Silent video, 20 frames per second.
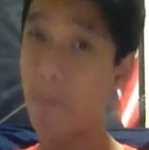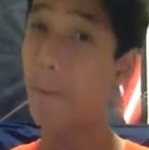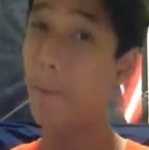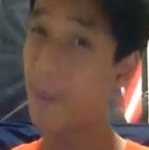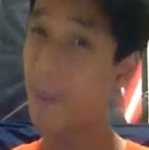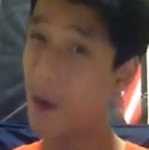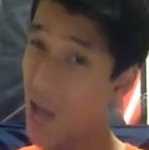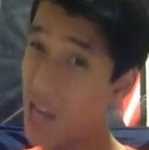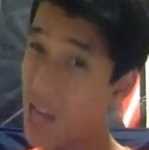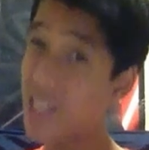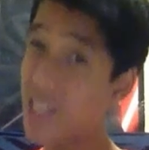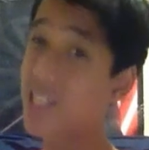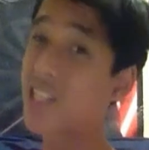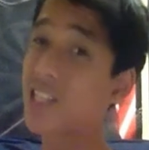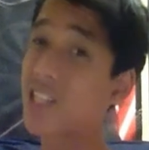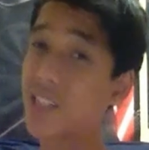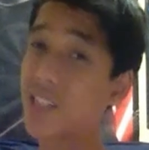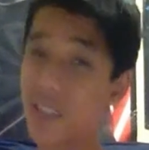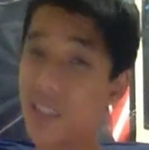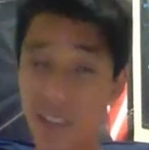plus
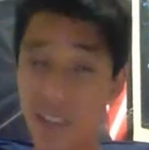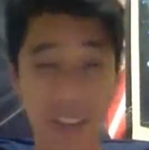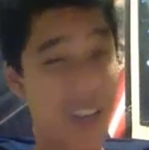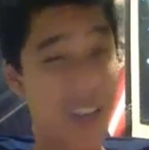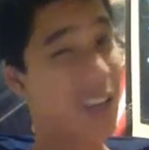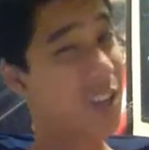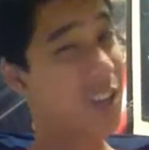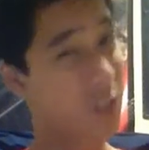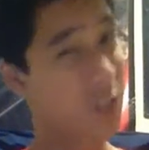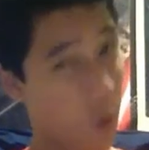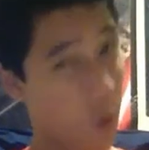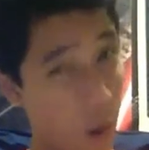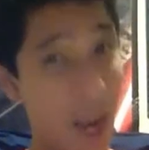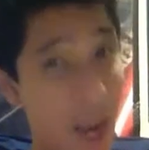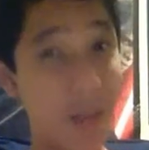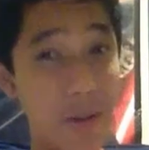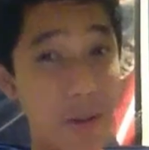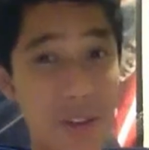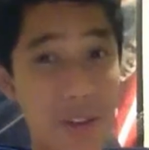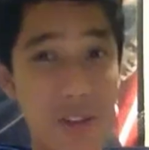the
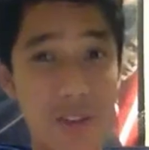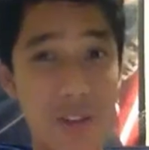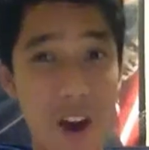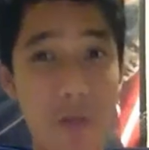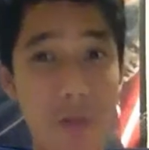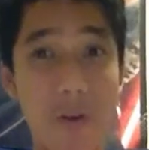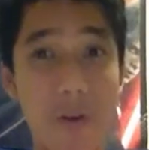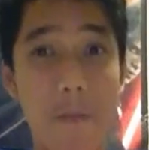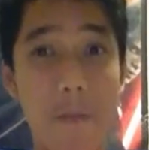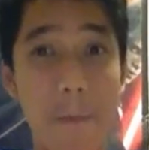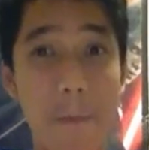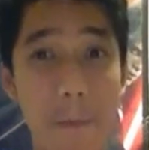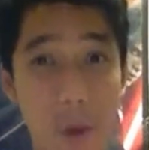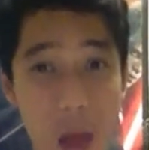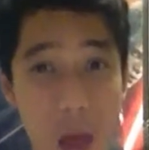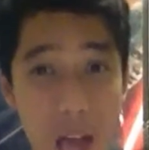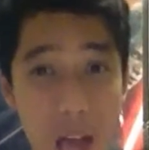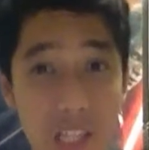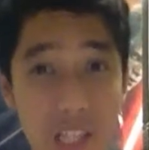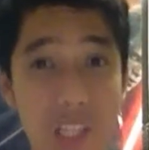100 subscriber
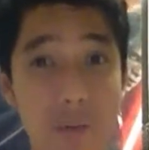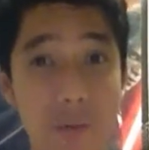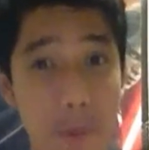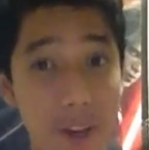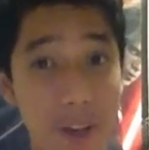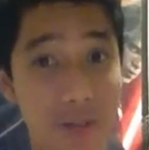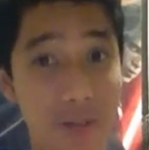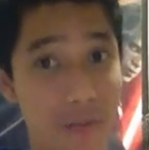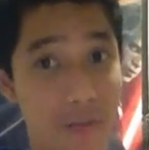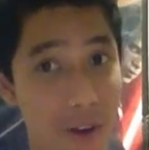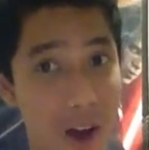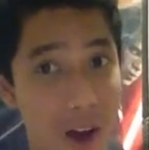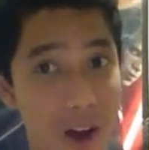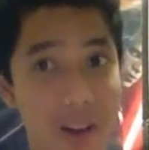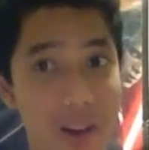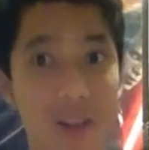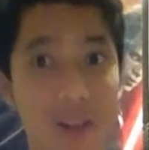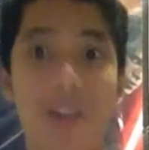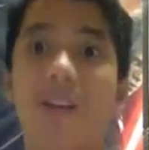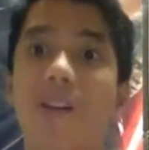plus special vlog
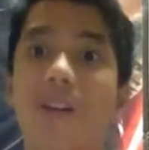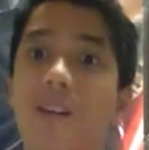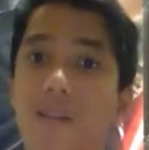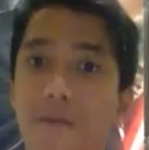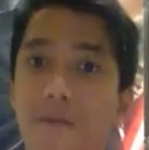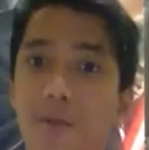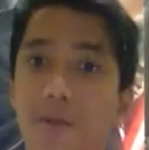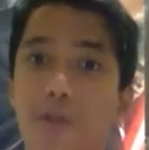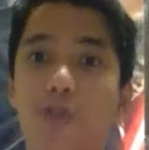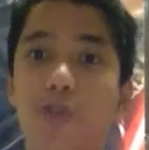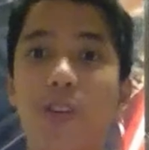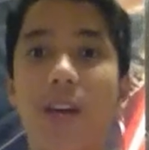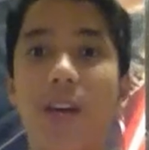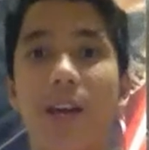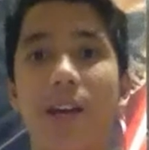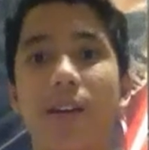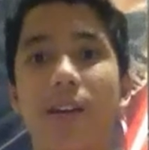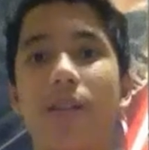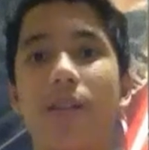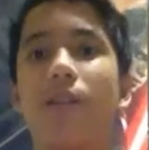for today.